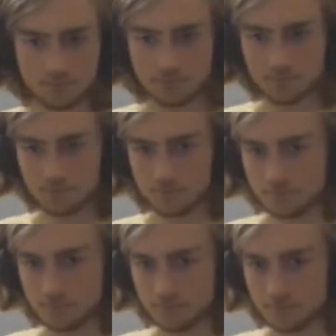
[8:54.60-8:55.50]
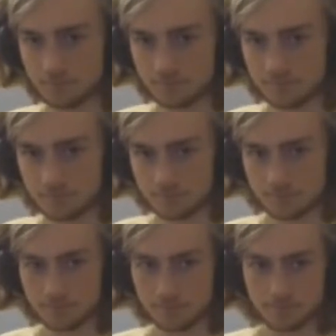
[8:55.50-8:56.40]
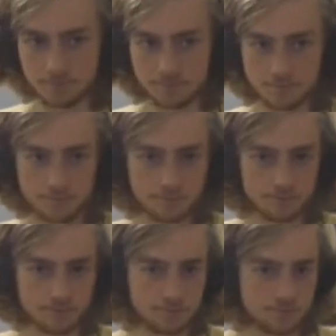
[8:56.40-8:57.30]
(not speaking)